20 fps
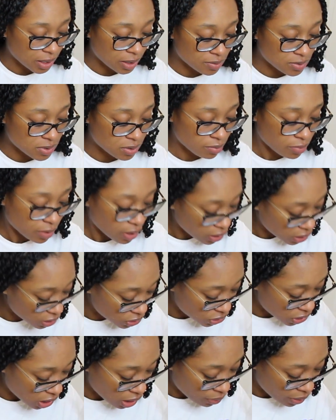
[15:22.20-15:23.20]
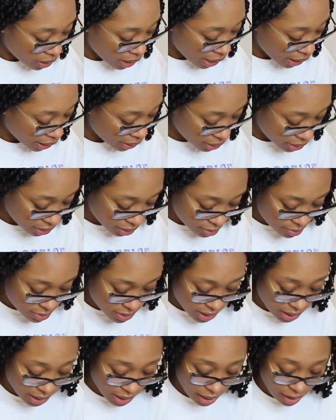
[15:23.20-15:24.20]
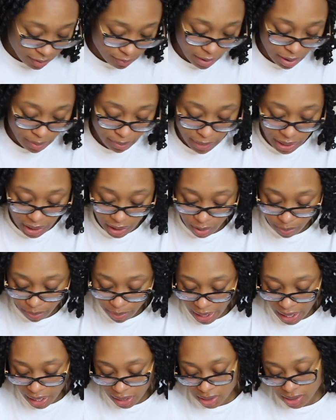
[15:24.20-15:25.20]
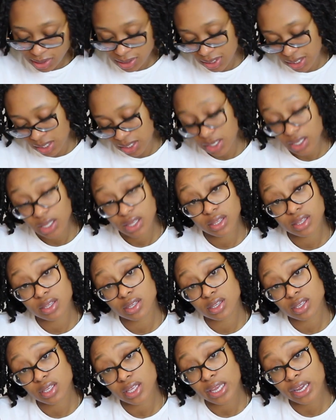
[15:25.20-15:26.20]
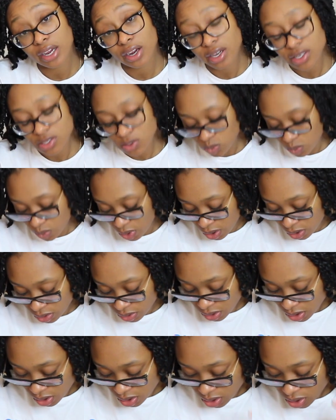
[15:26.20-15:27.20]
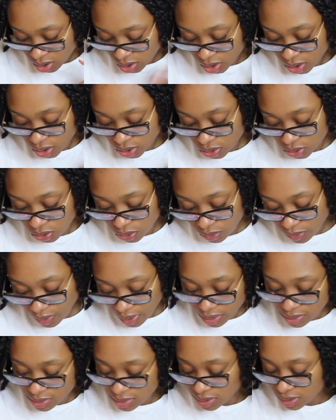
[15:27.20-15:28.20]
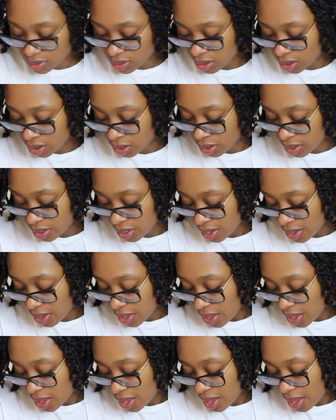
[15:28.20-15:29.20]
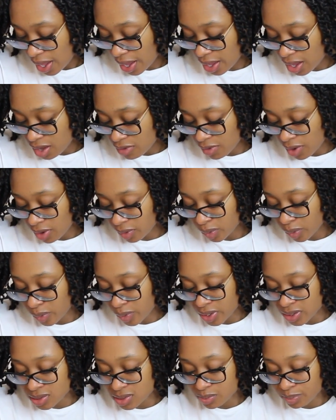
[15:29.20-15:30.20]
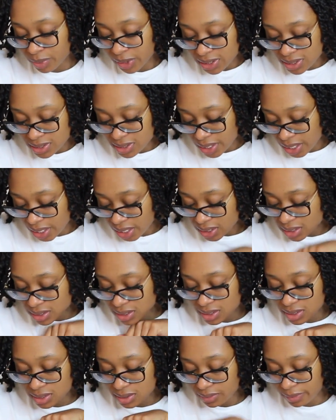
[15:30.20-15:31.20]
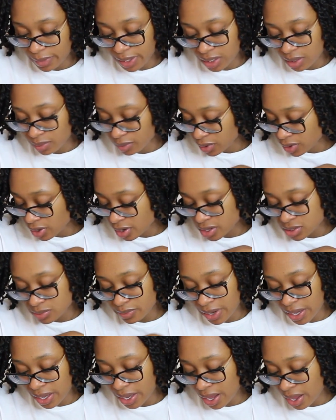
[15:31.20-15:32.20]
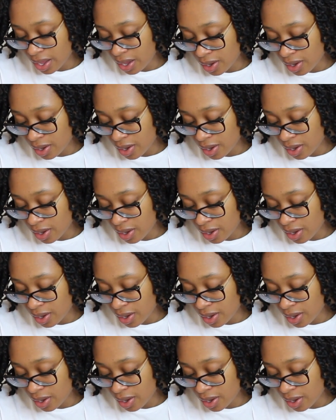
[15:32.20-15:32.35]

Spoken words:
some body shower items, and I have my makeup palettes in here as well. So that's in there. I have everyone's Blistex, my lip gloss, my